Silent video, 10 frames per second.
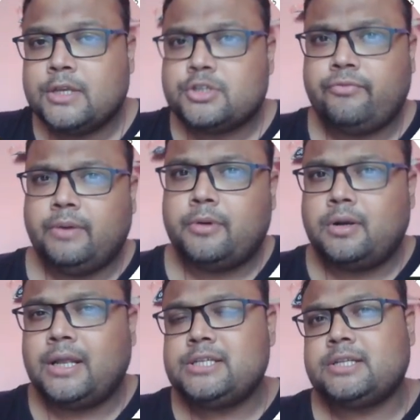So
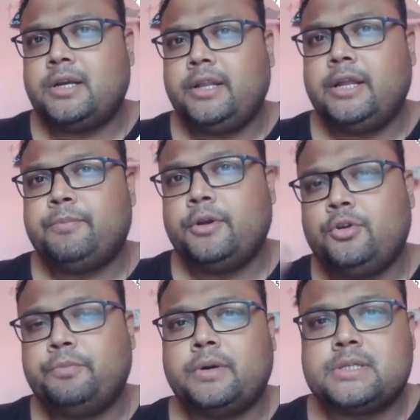Fibonacci
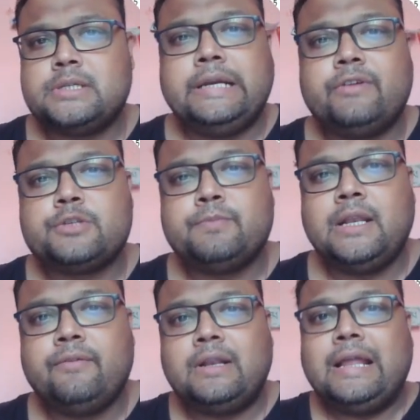38.2%
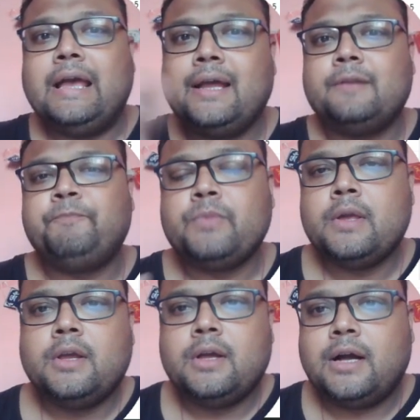retracement level and
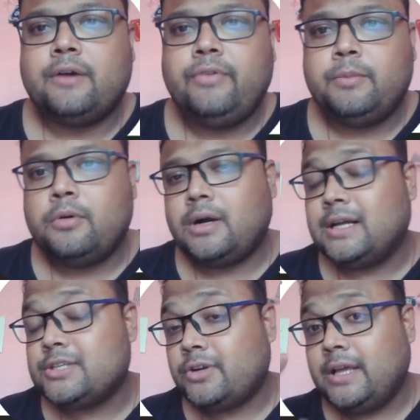
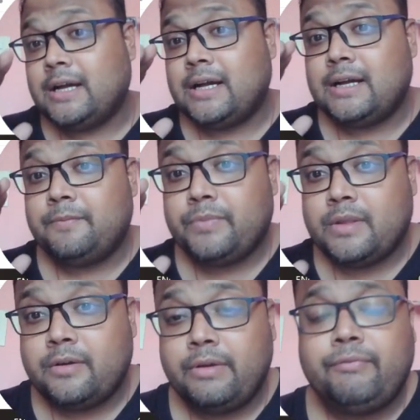FIBO
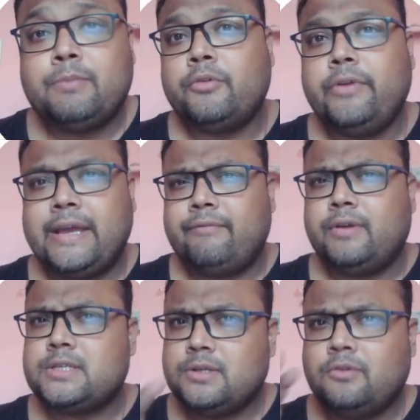50 moving
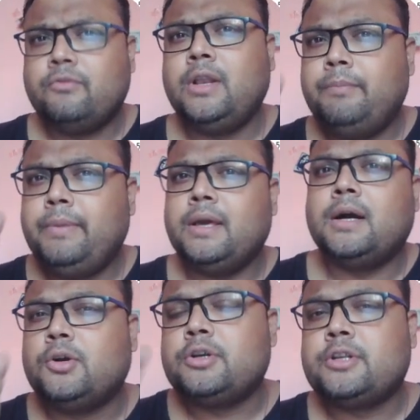average will be
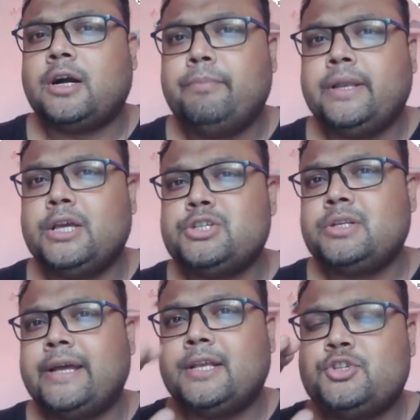a good
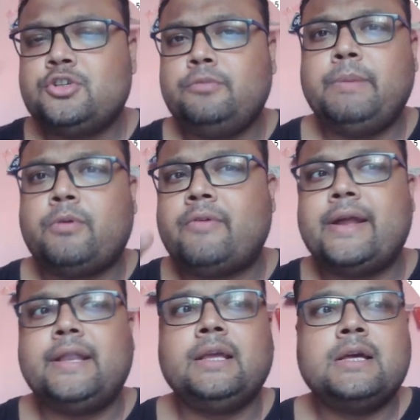combination and should be
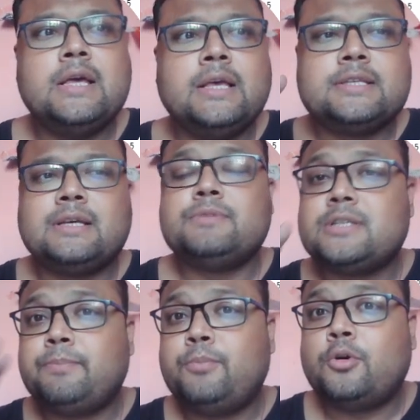providing some
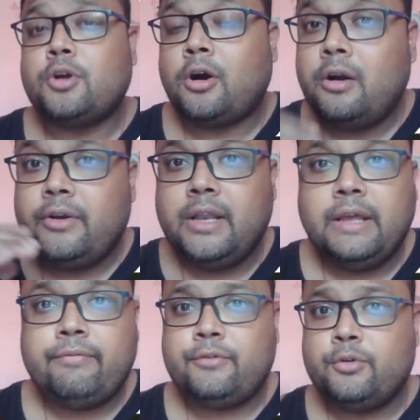support or
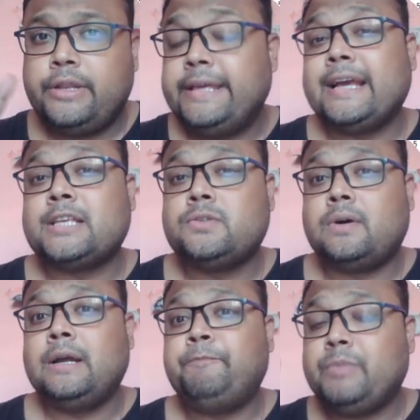relief to
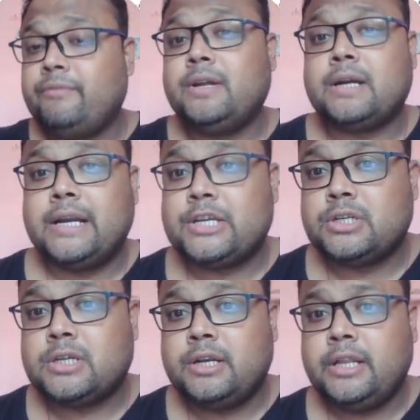DXY if the
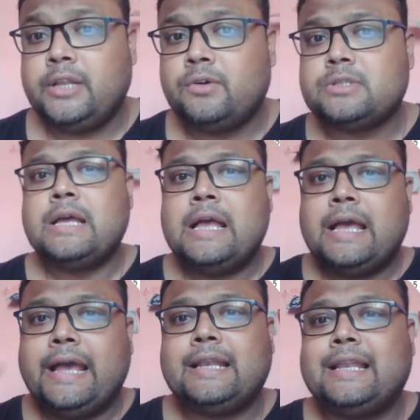correction continues.
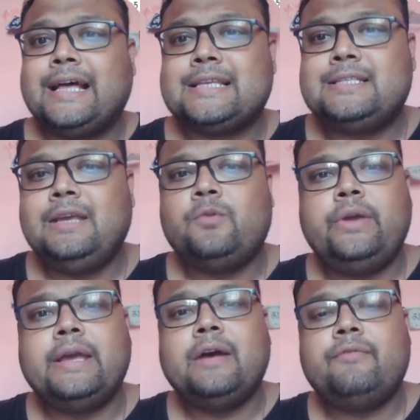And lastly,
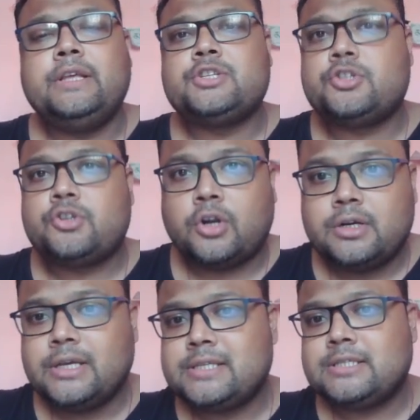we have the
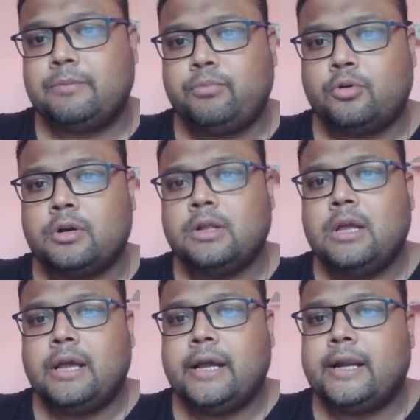strongest support
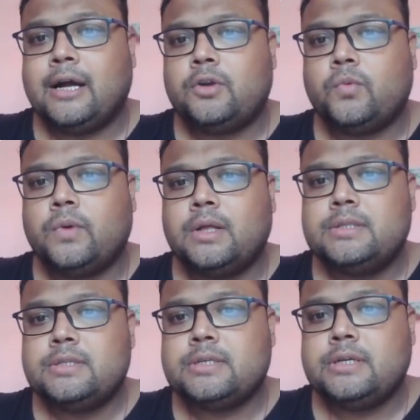around
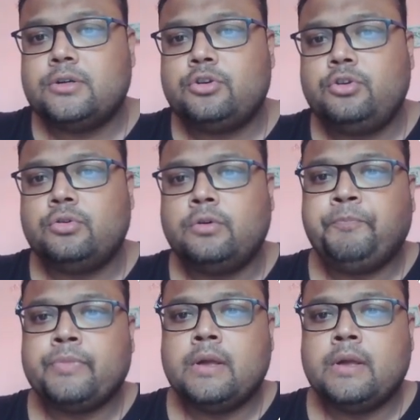102.32.